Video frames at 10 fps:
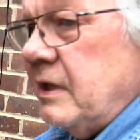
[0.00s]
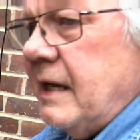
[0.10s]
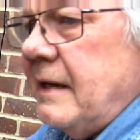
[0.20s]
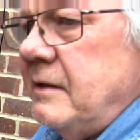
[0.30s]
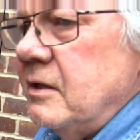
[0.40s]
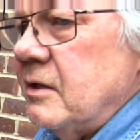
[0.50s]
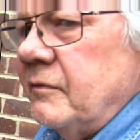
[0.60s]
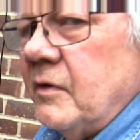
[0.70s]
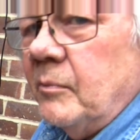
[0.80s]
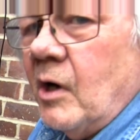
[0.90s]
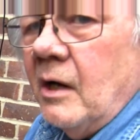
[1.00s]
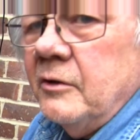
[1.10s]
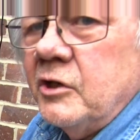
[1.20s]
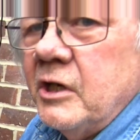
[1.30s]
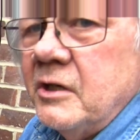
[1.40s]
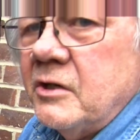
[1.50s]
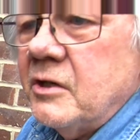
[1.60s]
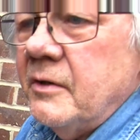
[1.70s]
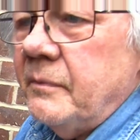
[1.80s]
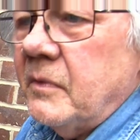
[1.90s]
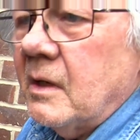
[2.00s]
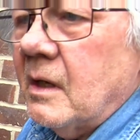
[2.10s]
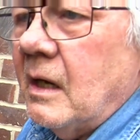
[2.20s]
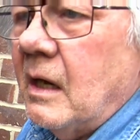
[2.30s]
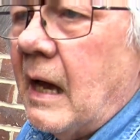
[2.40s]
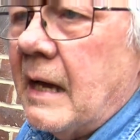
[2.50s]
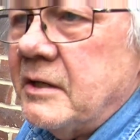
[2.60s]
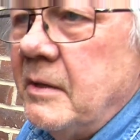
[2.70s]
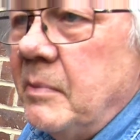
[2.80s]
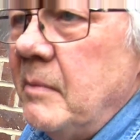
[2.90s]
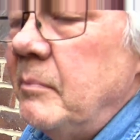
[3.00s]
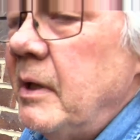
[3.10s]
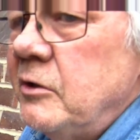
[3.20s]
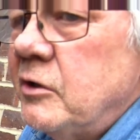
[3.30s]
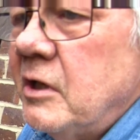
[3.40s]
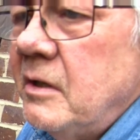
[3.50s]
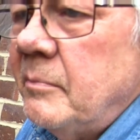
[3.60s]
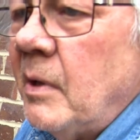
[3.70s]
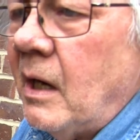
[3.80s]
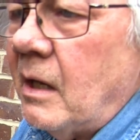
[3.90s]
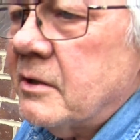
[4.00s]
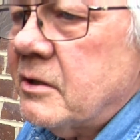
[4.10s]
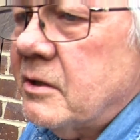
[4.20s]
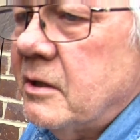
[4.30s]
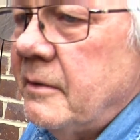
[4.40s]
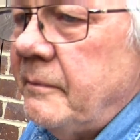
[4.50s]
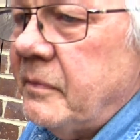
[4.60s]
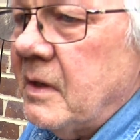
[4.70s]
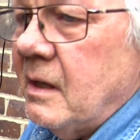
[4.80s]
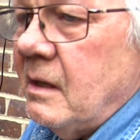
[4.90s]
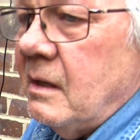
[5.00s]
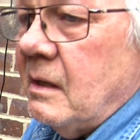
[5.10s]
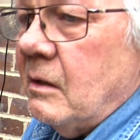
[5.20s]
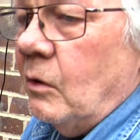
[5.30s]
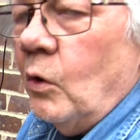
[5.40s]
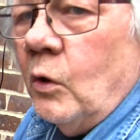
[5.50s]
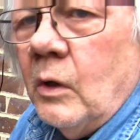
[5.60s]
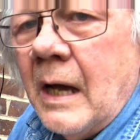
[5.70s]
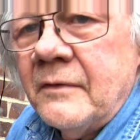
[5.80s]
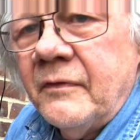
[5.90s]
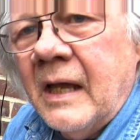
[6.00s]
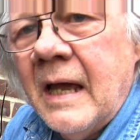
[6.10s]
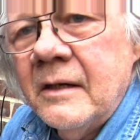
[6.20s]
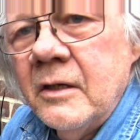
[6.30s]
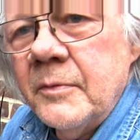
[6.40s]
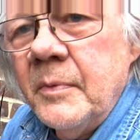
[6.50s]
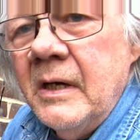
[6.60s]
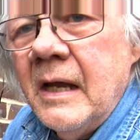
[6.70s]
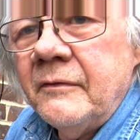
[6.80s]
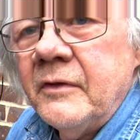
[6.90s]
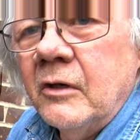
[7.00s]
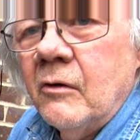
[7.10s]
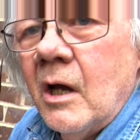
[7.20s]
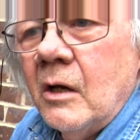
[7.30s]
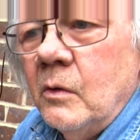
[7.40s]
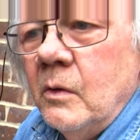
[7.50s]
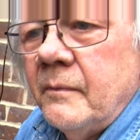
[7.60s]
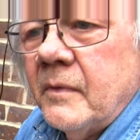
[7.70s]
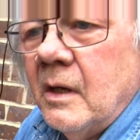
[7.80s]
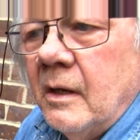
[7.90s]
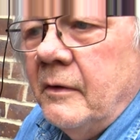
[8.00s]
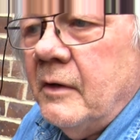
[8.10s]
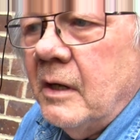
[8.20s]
the ends of the branches. Has it been pinched in the past? Or have the candles been left to grow? And